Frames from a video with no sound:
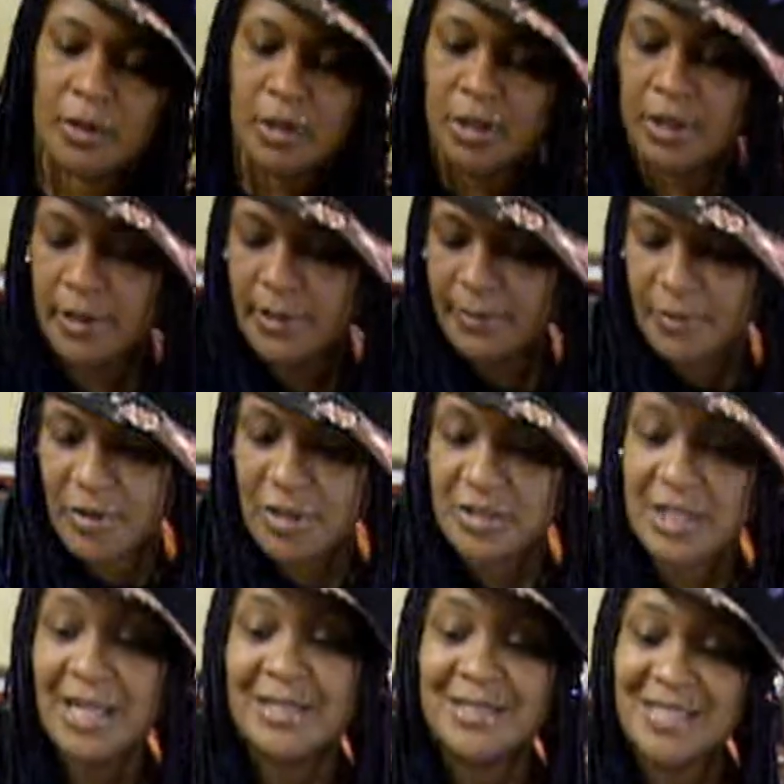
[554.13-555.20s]
Okay,
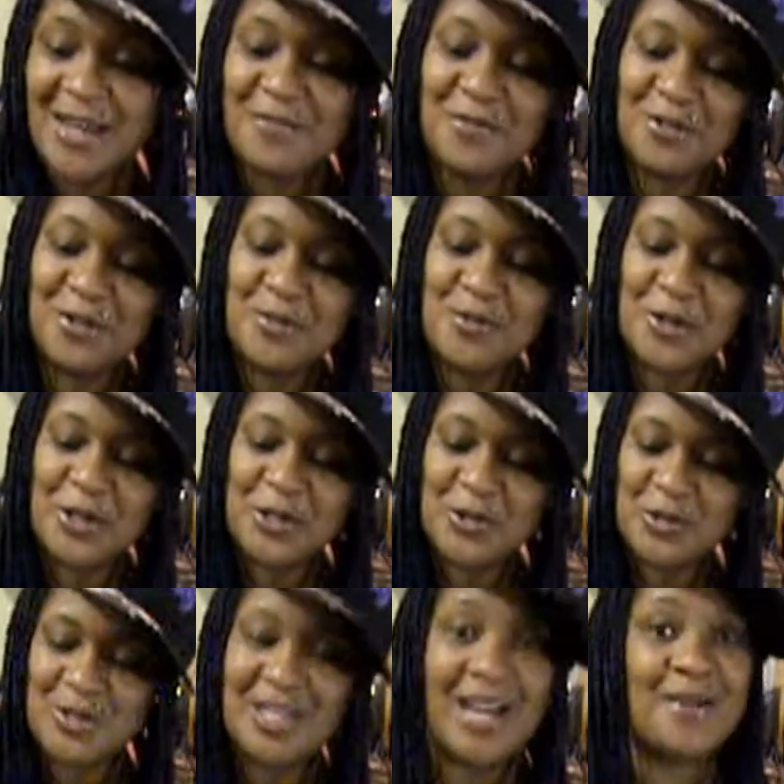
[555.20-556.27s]
because I definitely want
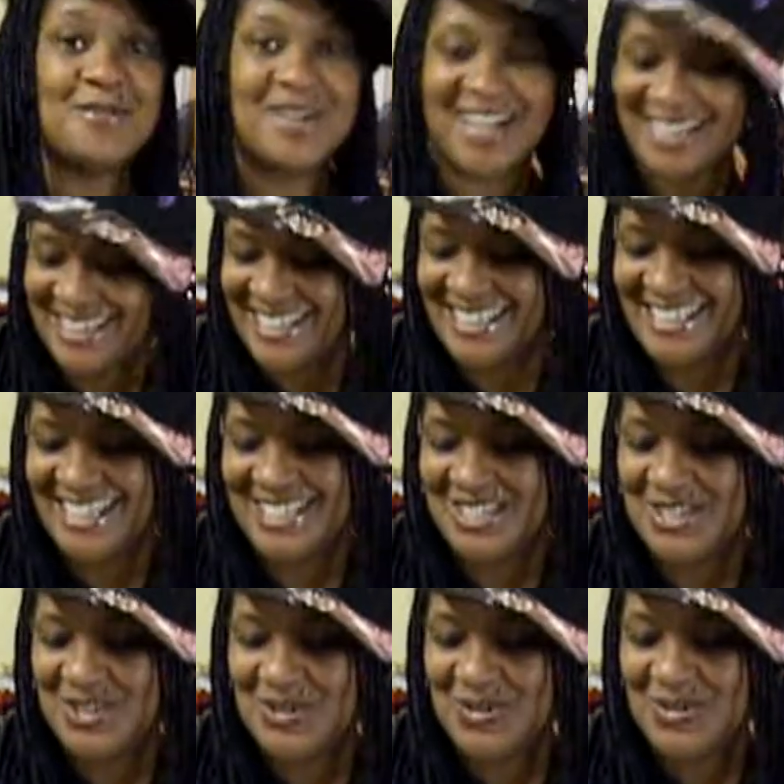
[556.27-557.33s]
to use that one. I think that's
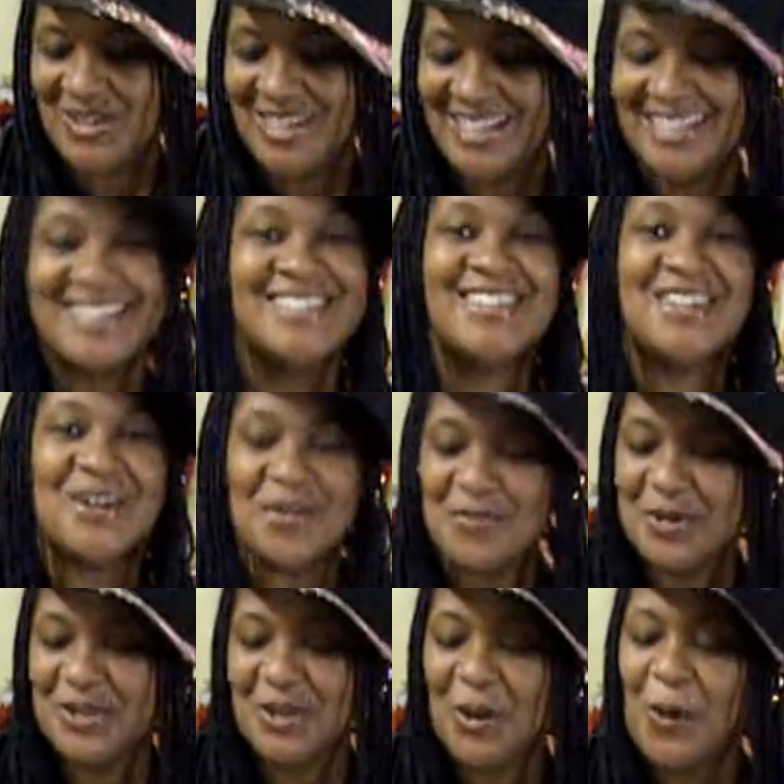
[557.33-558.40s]
cute. You know,
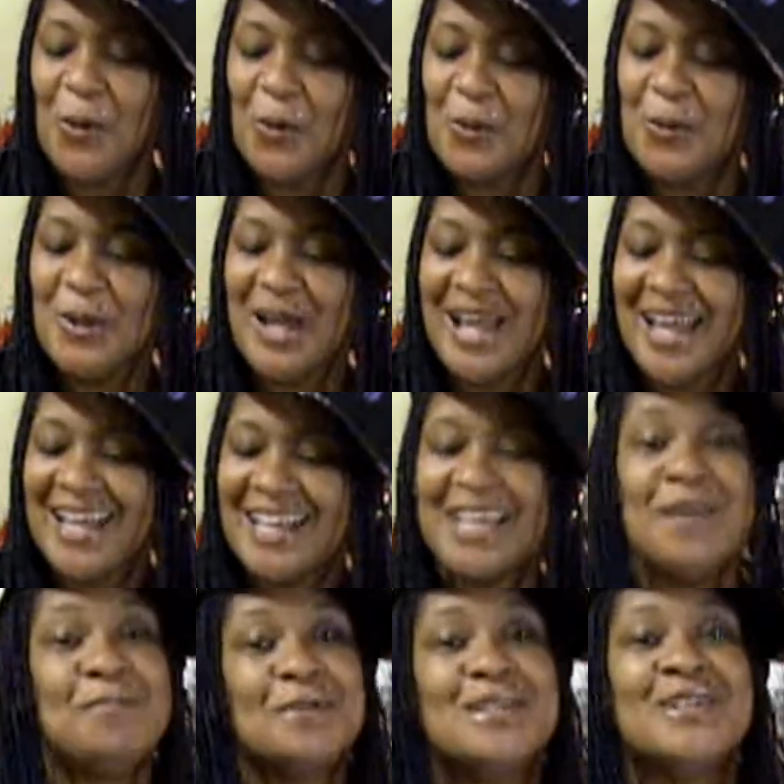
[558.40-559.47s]
with the whole
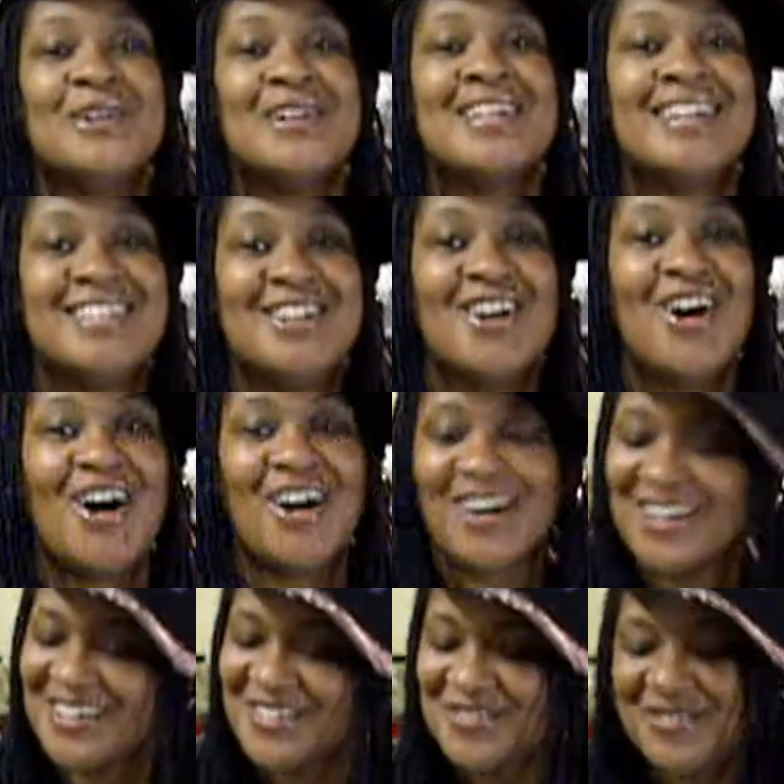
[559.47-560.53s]
keep a lyric in your
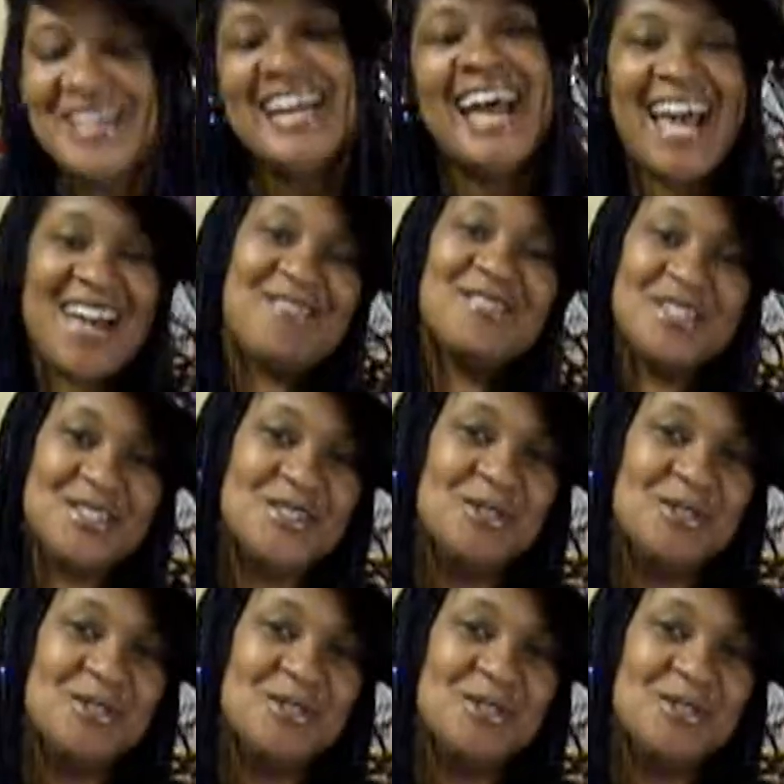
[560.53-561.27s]
heart, we have to